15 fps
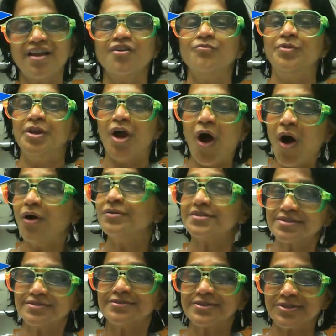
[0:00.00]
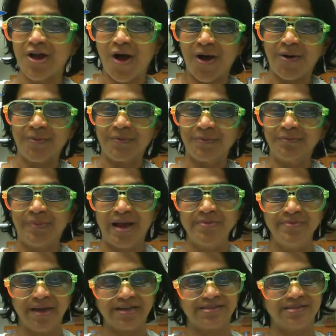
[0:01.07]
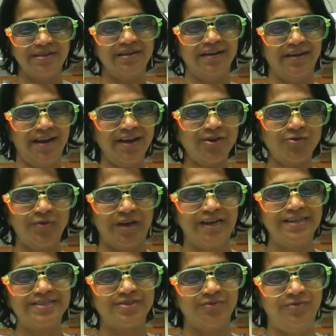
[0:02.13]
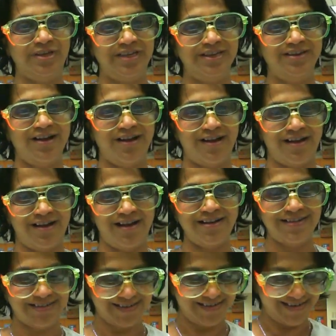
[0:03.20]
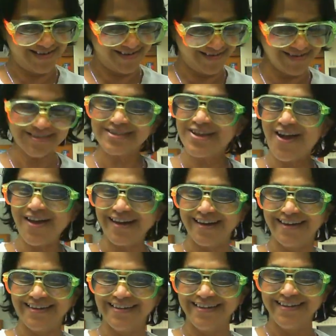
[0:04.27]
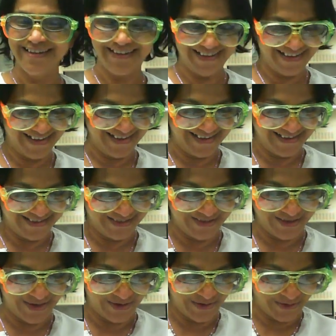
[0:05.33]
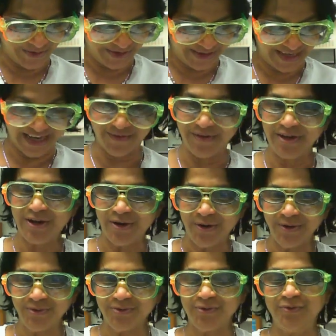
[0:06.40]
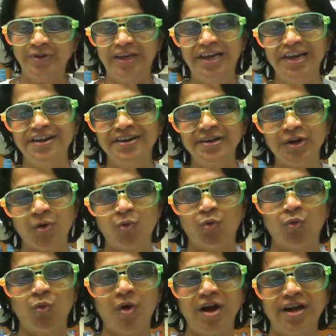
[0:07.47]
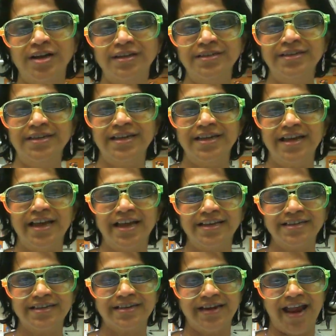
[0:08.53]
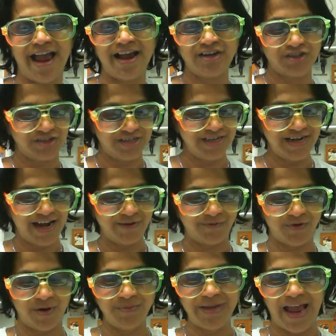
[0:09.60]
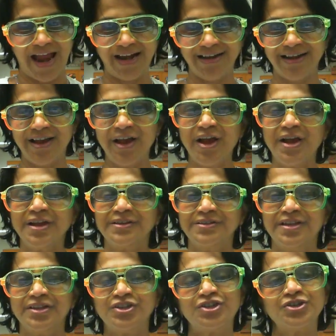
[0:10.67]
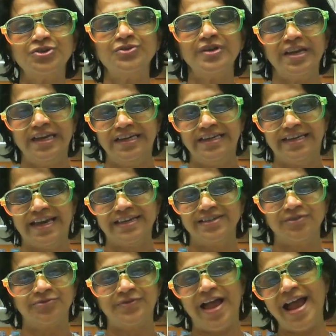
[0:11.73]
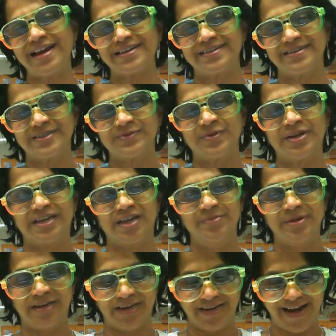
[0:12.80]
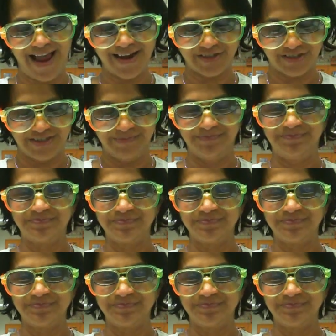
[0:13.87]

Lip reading: We also saw by mixing liquids we got a solid. So there we go. We learned one reaction, and from that the two indicator factors for a chemical reaction.